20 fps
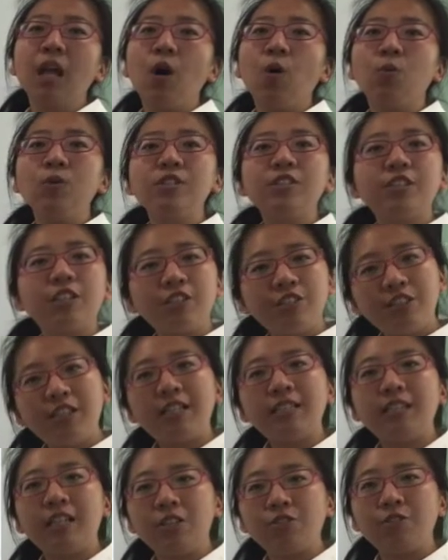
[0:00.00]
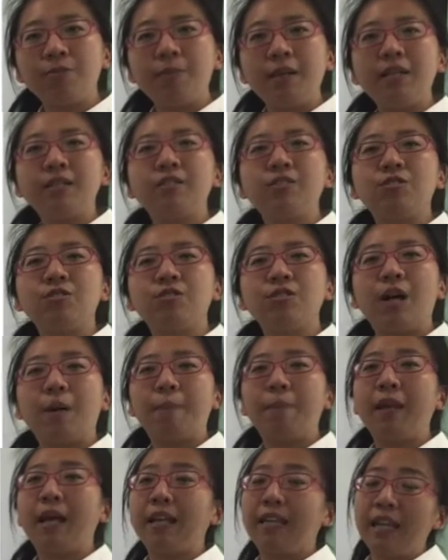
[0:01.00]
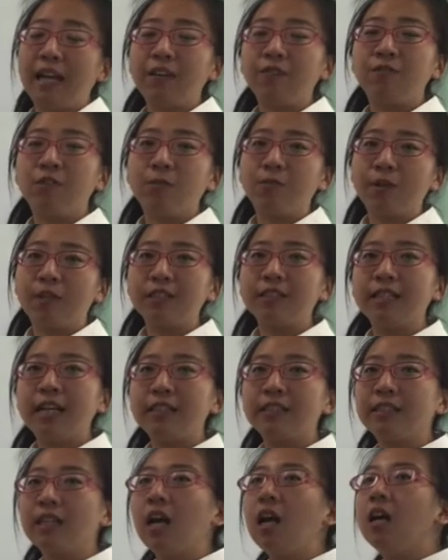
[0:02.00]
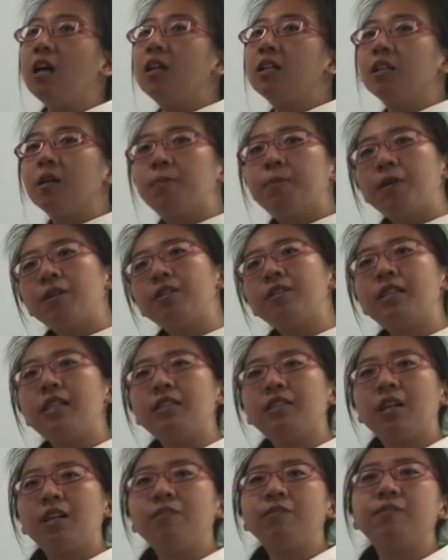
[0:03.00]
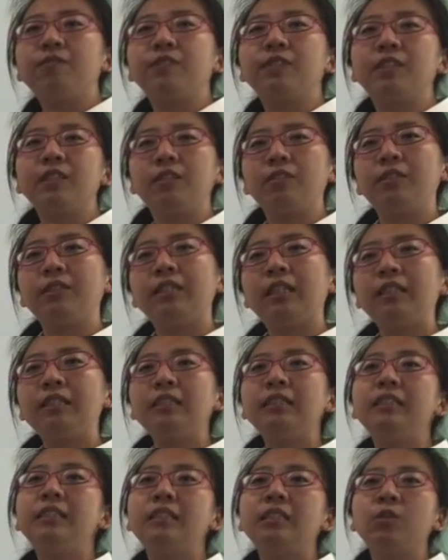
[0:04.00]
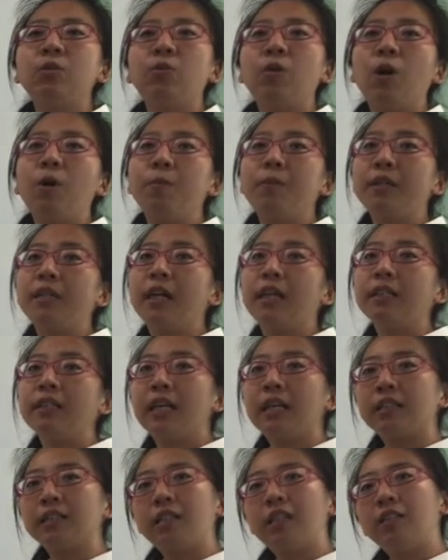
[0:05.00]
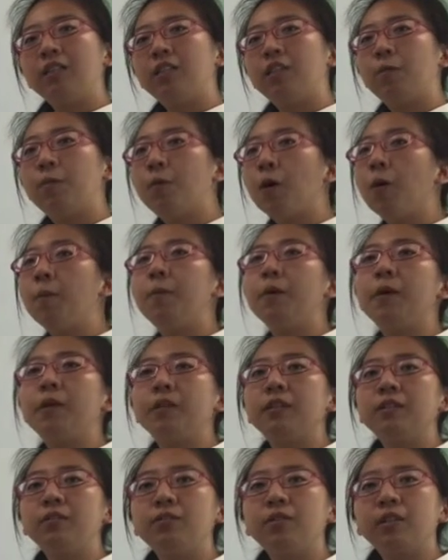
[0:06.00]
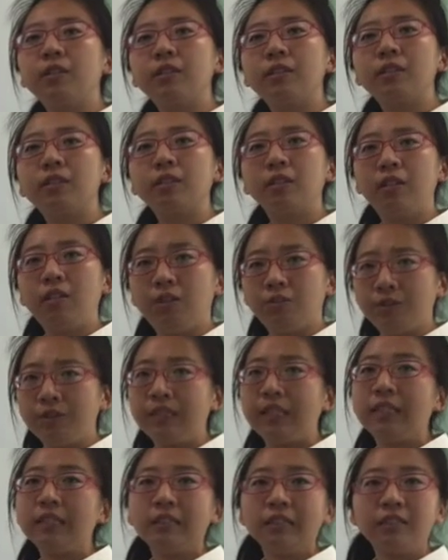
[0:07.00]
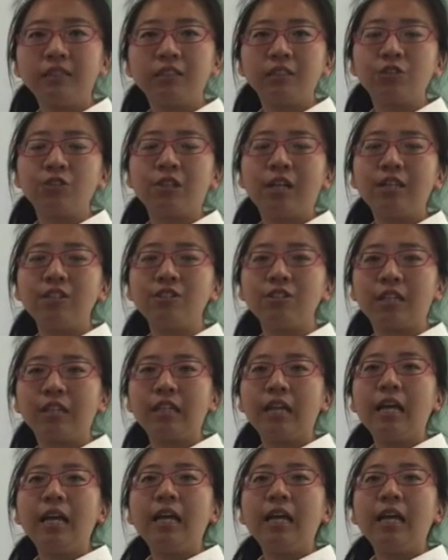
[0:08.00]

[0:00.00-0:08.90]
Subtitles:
We suggest HMS to apply LIFO process. The process of the redundancy will be conducted under proper redundant situation.